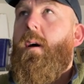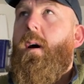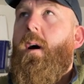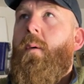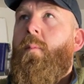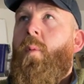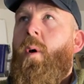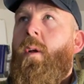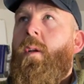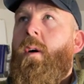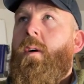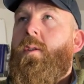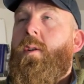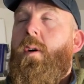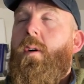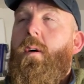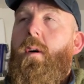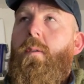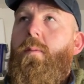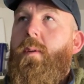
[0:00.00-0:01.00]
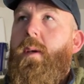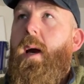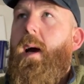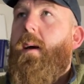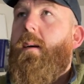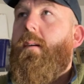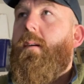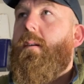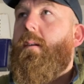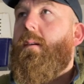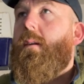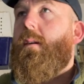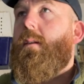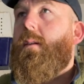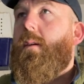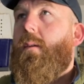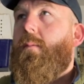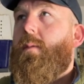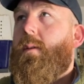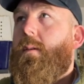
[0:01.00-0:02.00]
whatnot. So
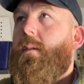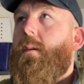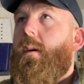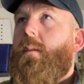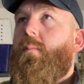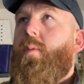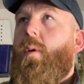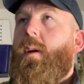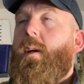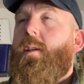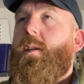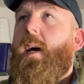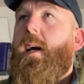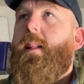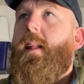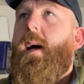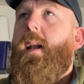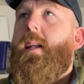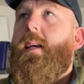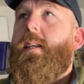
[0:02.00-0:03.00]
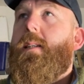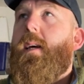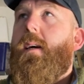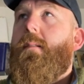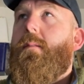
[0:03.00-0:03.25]
I'd want to check that lease